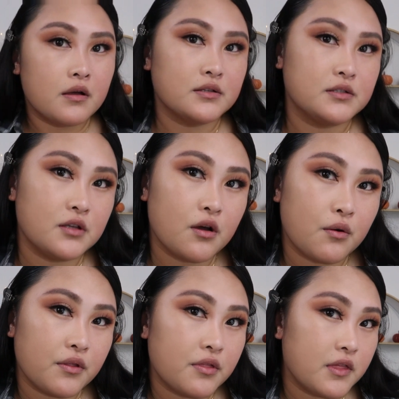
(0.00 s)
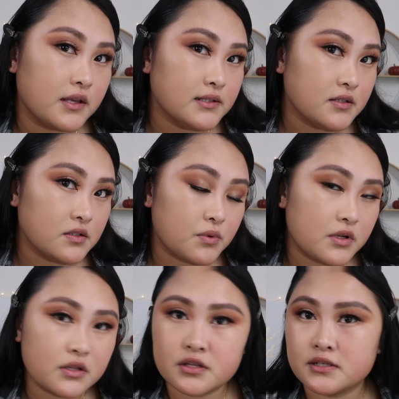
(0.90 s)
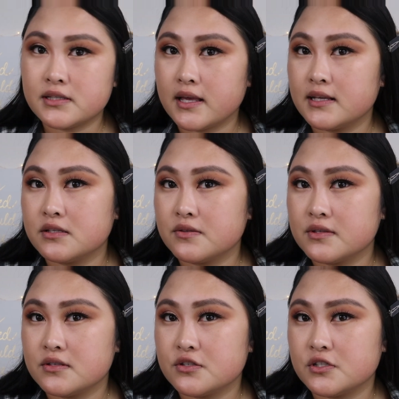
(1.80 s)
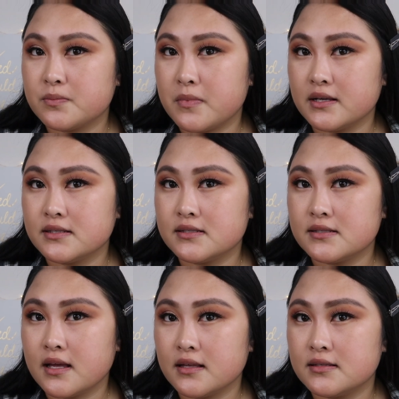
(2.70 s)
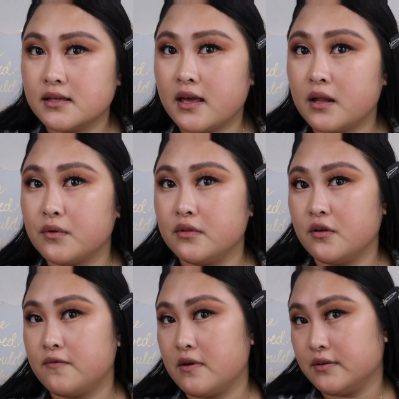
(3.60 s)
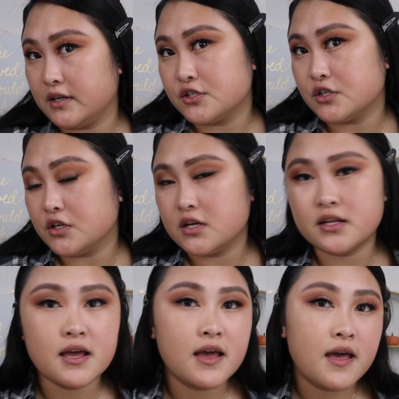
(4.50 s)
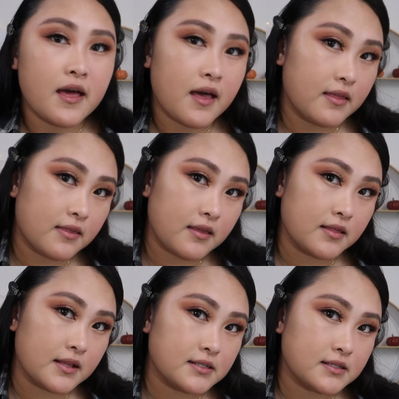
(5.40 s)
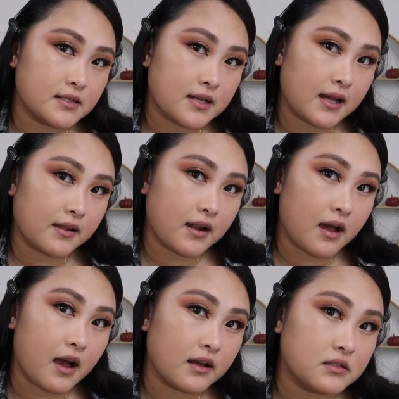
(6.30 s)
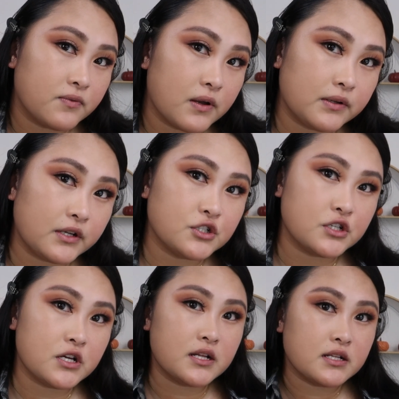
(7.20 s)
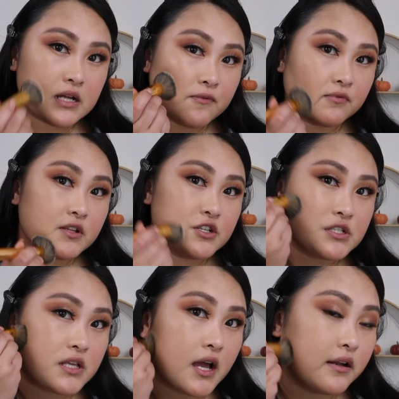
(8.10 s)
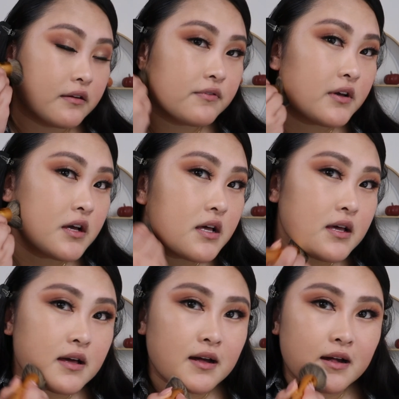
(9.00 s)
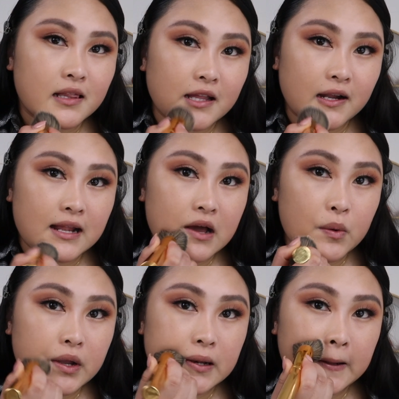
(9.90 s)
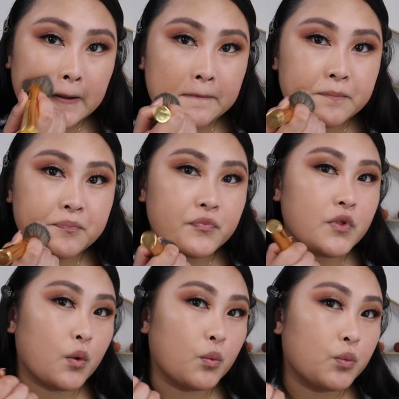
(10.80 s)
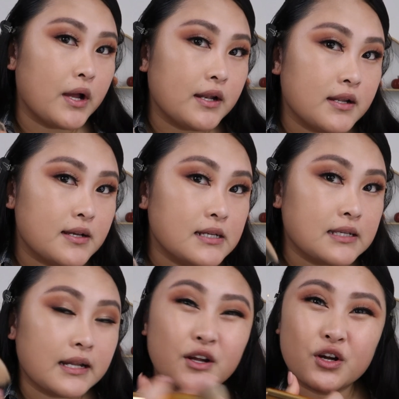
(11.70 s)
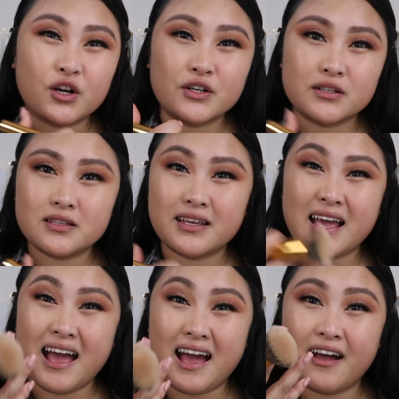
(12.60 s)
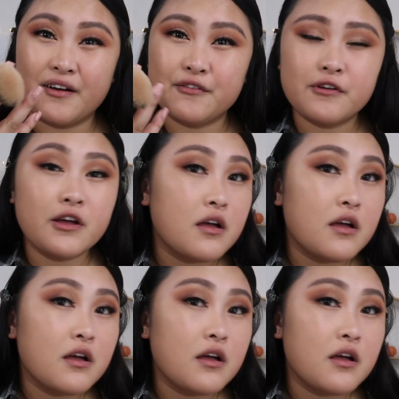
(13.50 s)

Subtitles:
So this is what it looks like. So this is just my skin with no foundation on. And then this is the side that has foundation. It definitely just kind of cleared out any redness that I currently have.